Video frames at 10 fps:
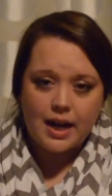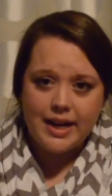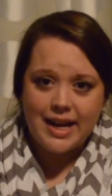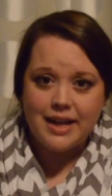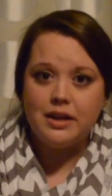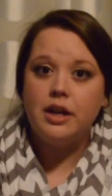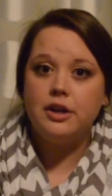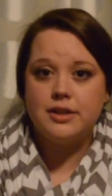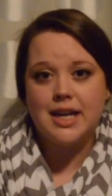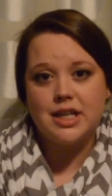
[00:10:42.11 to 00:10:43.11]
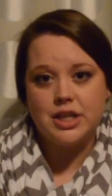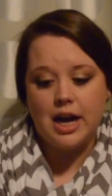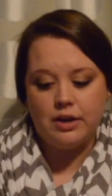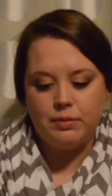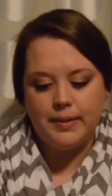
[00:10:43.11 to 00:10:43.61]
Again, your second
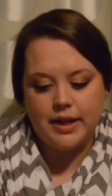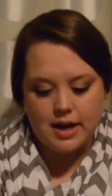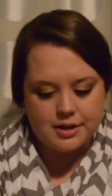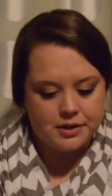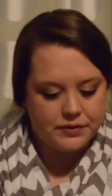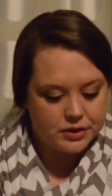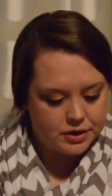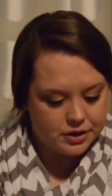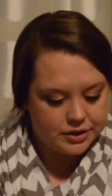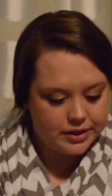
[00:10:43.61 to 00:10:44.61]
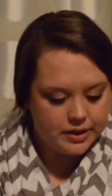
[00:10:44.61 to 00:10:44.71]
child would be the cost of your detergent.